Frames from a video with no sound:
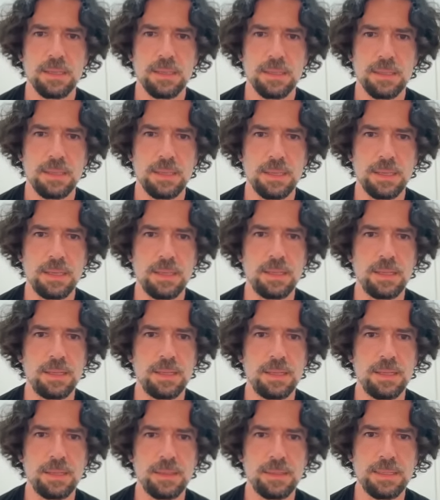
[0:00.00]

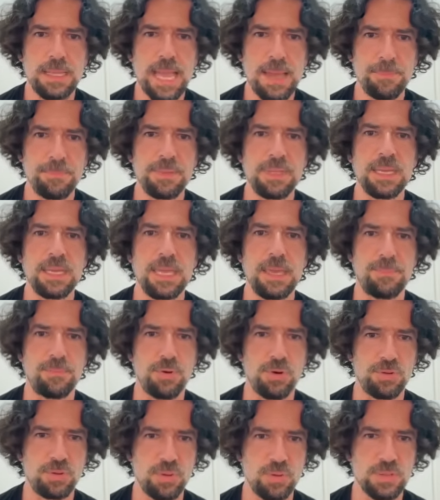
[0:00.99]
The empty key
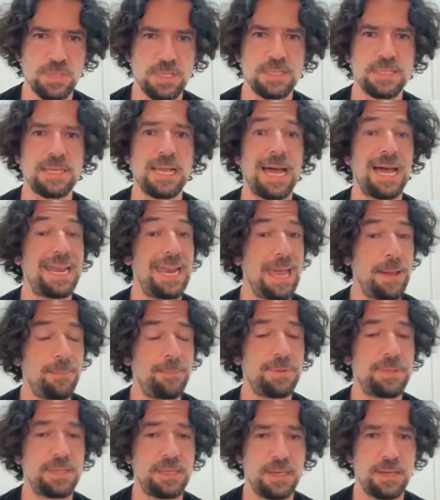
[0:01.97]
produces an
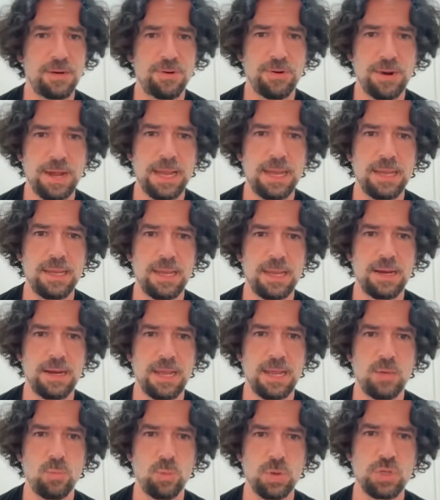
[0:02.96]
empty
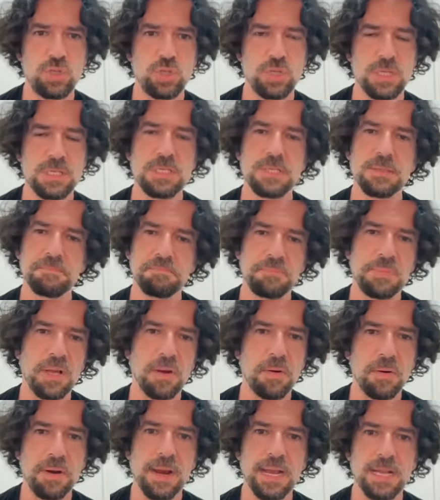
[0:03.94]
array, which is the
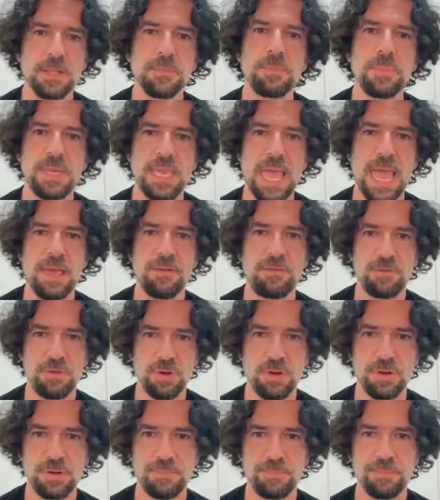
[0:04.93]
correct
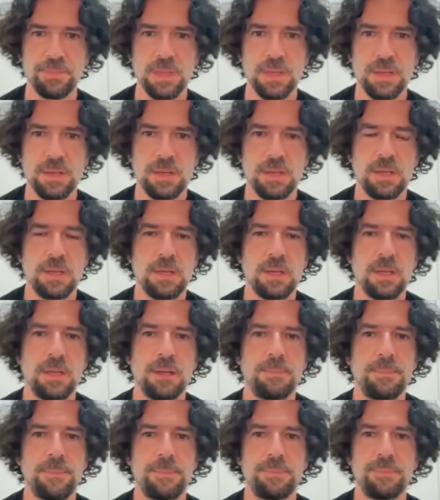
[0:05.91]
behavior.
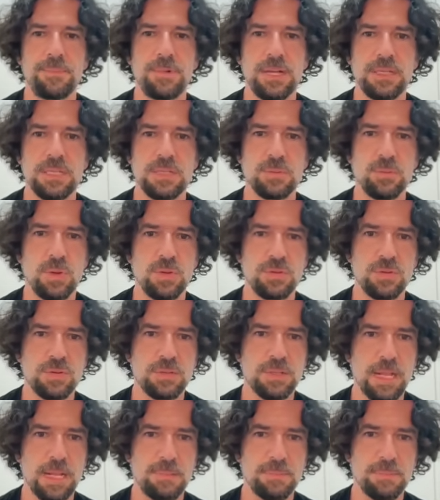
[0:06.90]
Redis module style